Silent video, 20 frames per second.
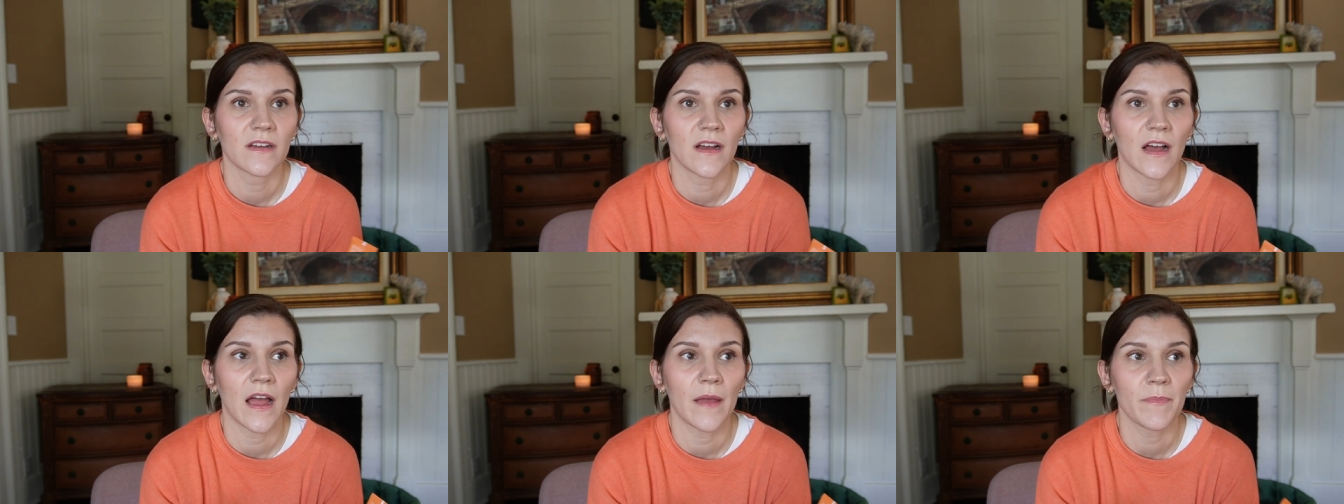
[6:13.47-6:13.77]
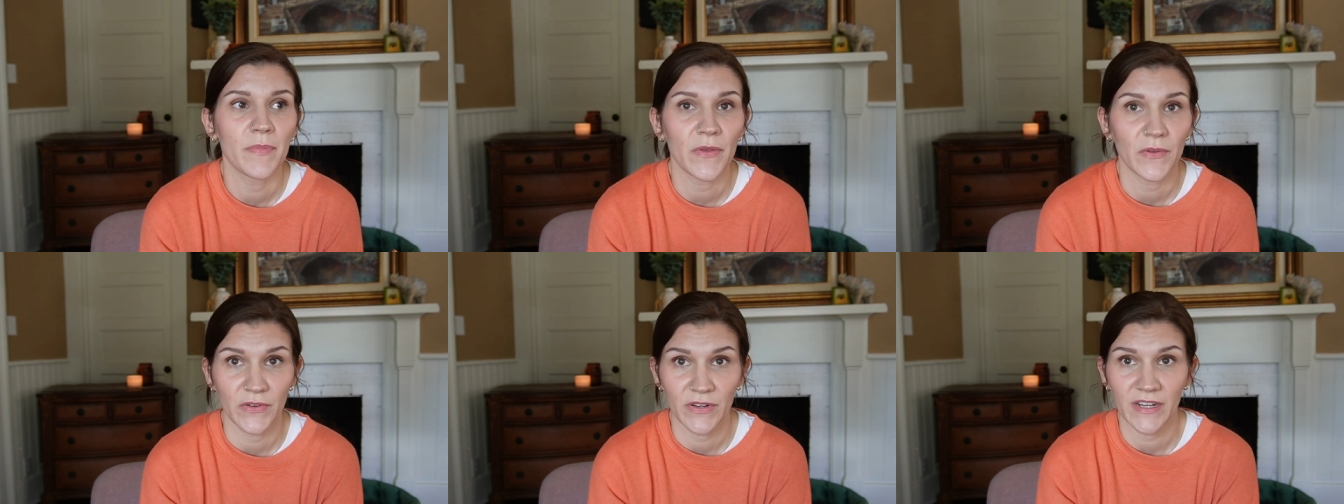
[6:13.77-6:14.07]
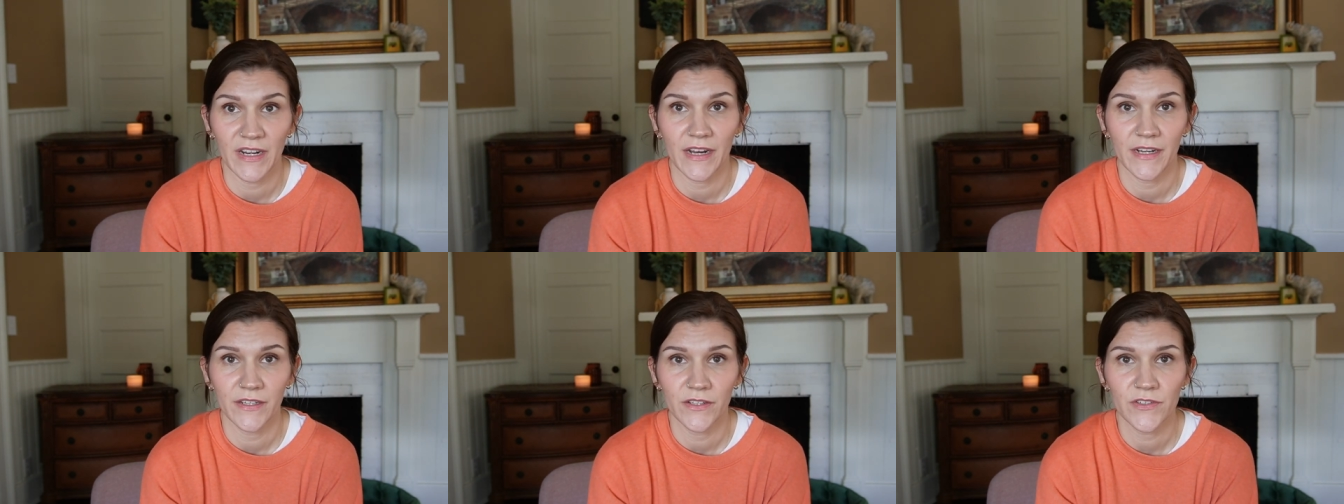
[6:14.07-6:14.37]
I'm
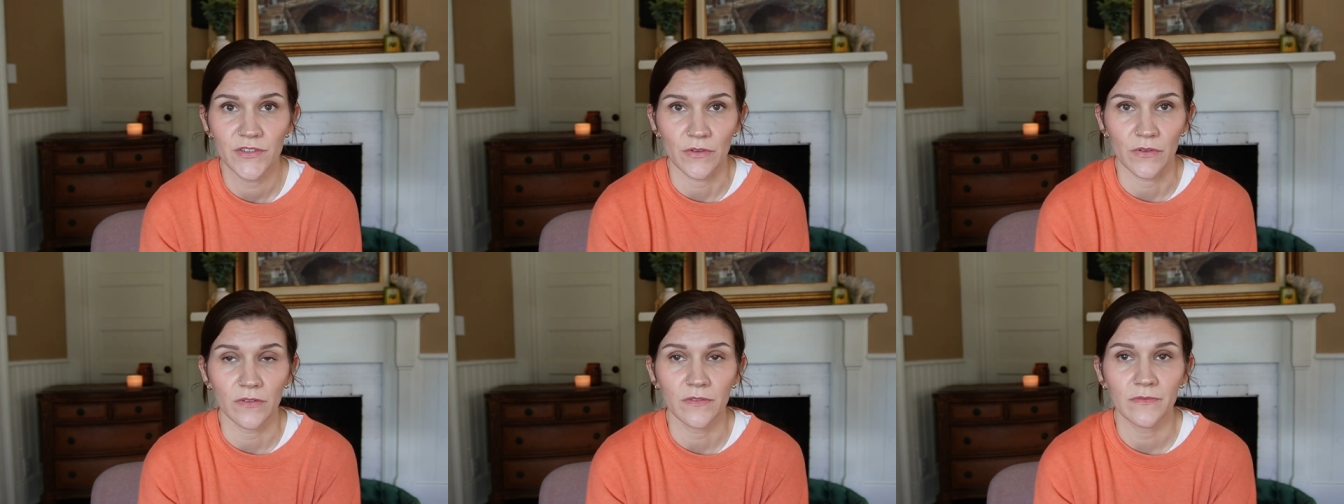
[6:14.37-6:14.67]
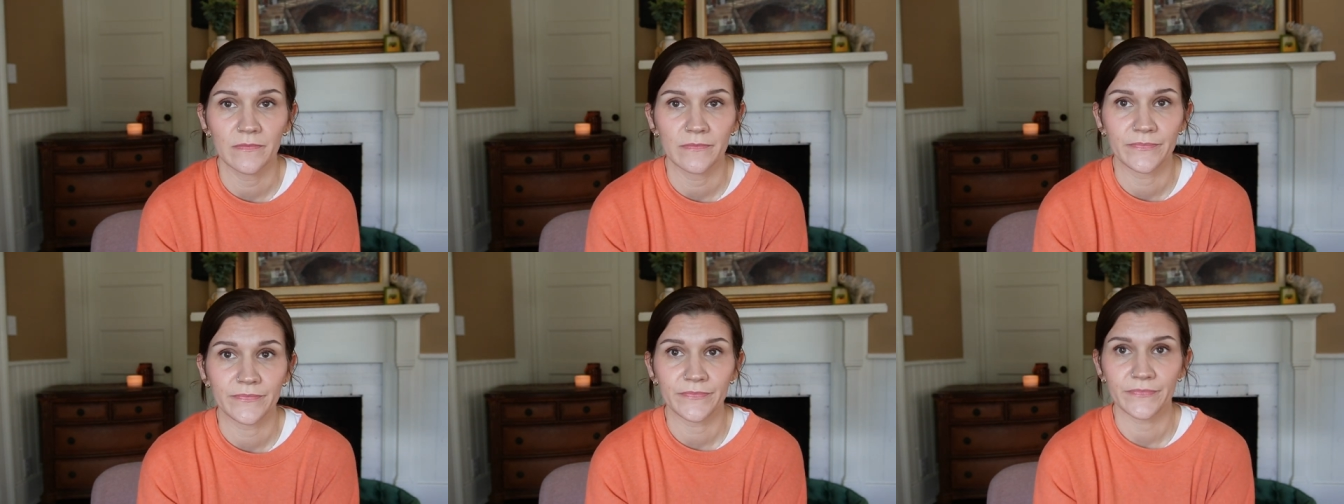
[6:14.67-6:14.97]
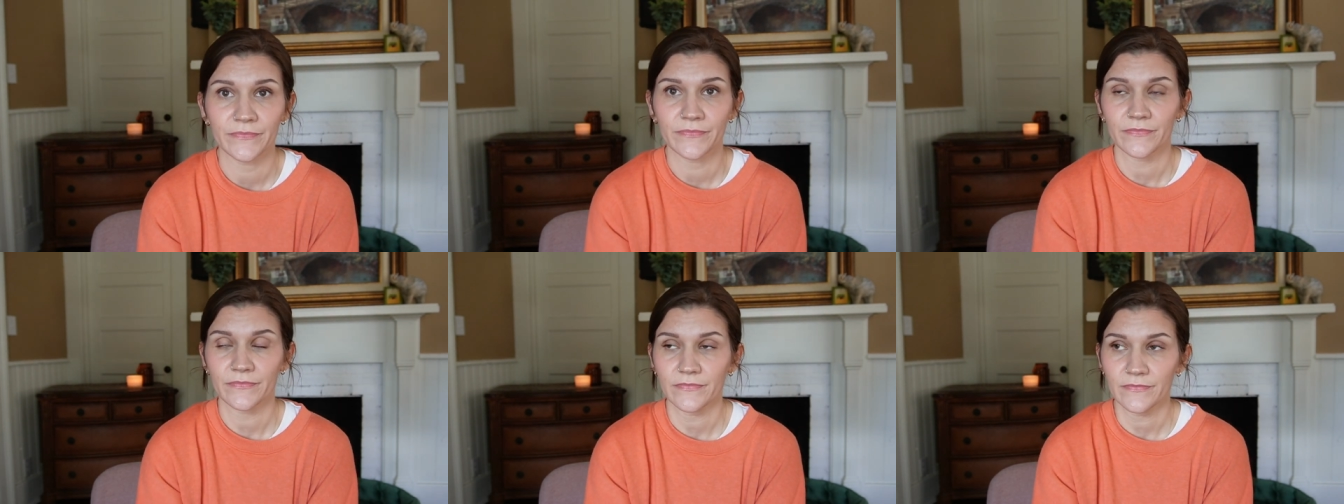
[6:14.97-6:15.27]
39 years old.
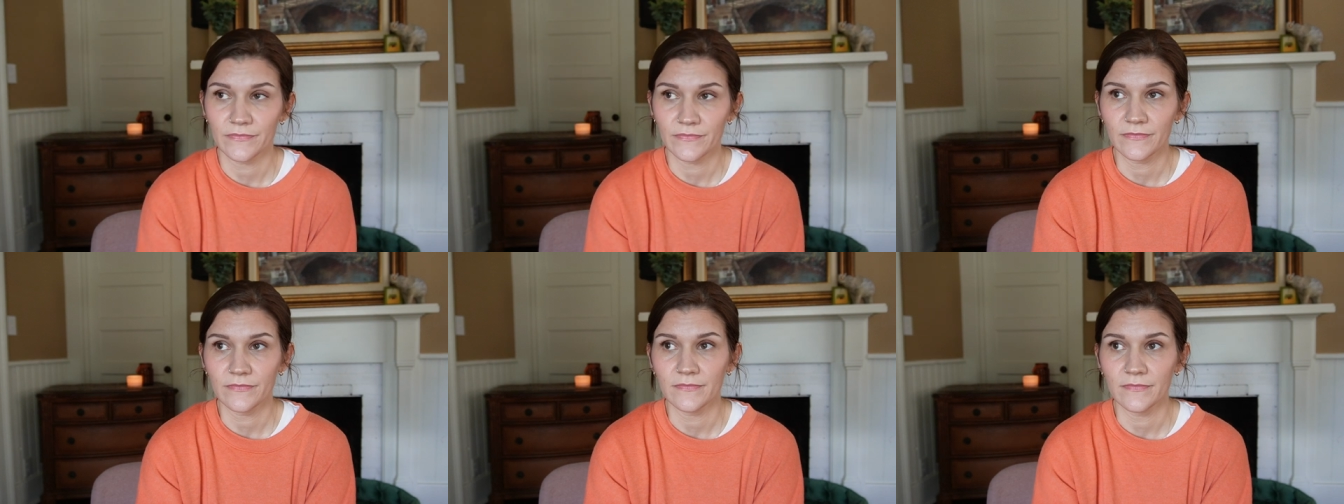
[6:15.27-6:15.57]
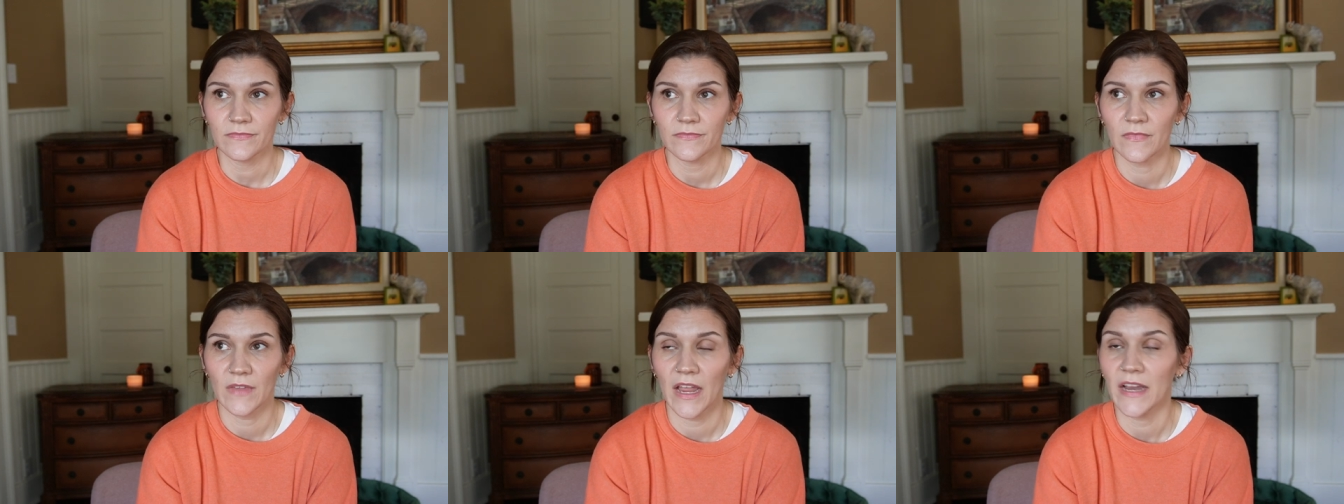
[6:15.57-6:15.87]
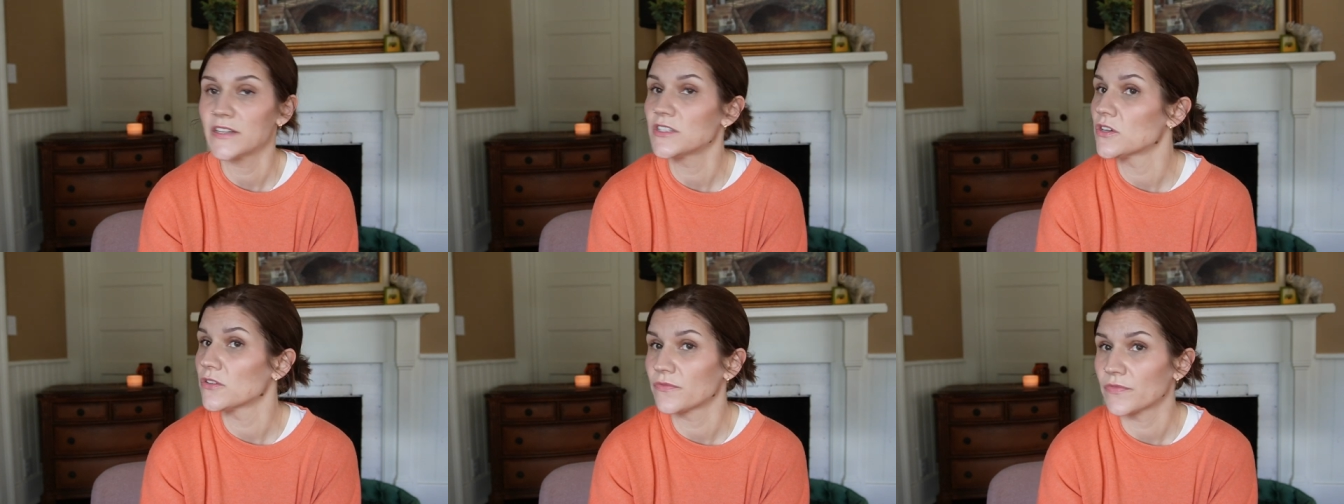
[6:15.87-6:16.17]
I
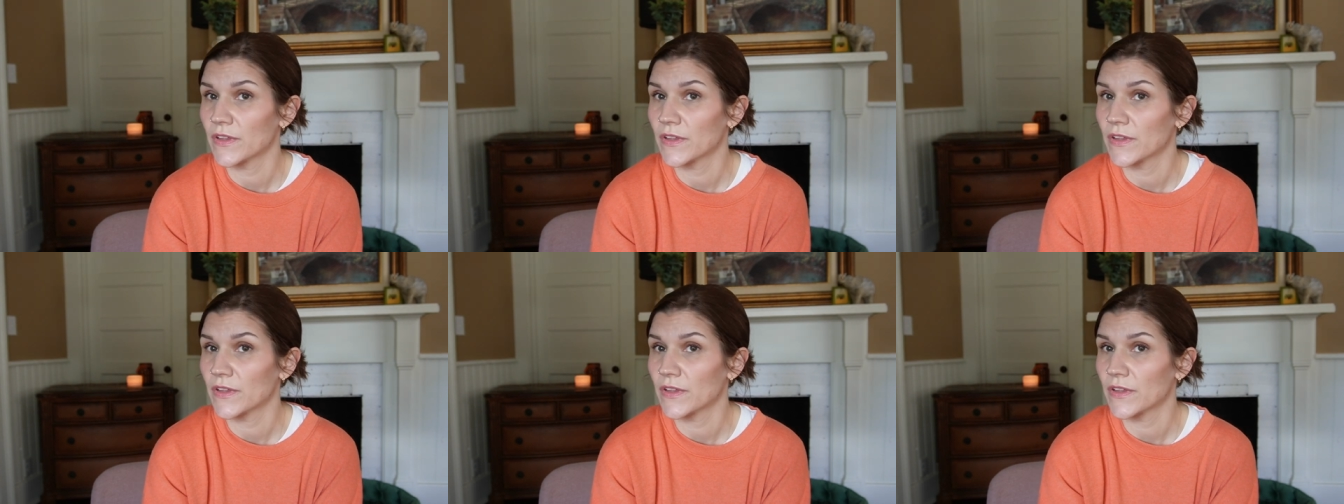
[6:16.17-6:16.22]
don't